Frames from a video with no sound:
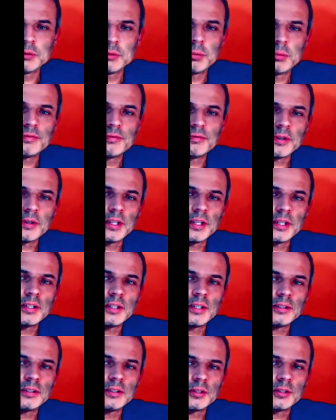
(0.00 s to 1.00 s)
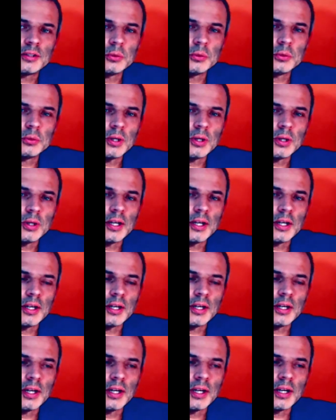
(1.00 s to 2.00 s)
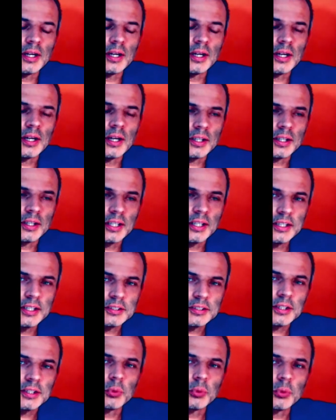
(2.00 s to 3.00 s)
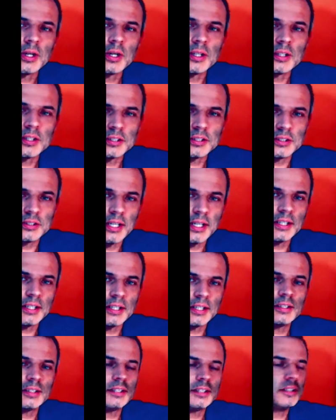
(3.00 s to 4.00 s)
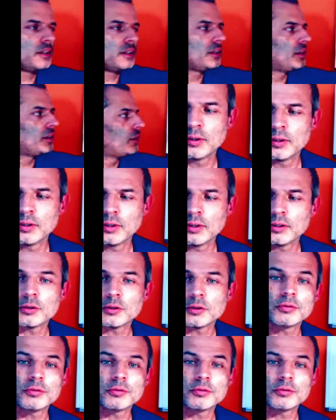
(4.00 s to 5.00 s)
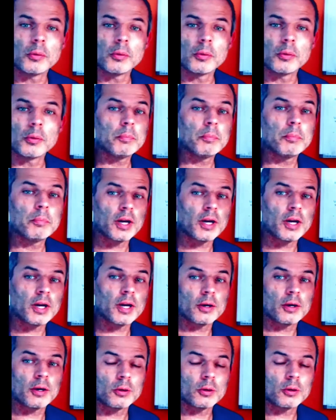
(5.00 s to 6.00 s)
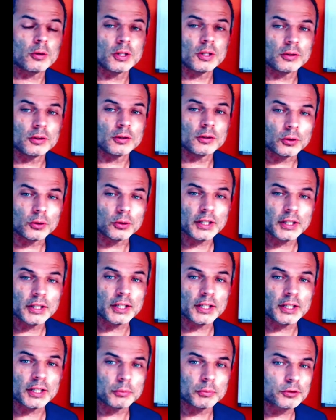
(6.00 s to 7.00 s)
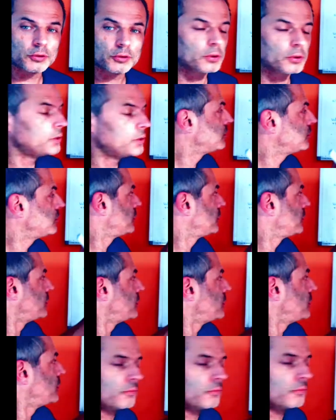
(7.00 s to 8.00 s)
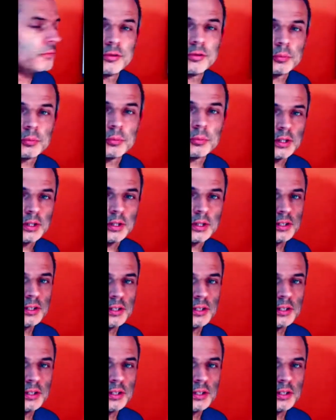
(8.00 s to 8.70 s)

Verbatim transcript: to simplify it to a case that we understand, so if we remember our organic chemistry from the